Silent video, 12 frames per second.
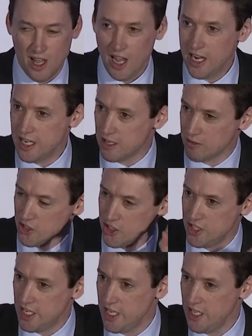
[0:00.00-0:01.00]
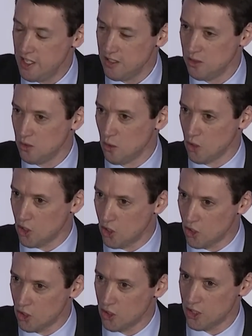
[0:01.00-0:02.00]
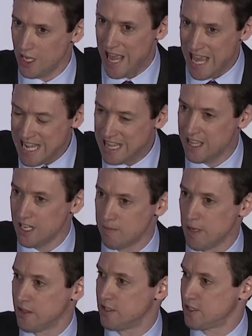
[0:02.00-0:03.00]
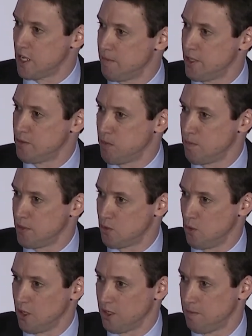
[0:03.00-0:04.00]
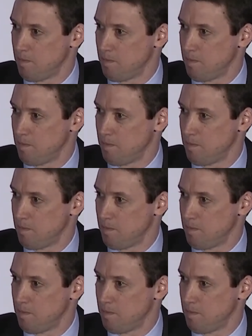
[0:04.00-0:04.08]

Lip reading: I'd never seen or heard anything about this company's purpose work.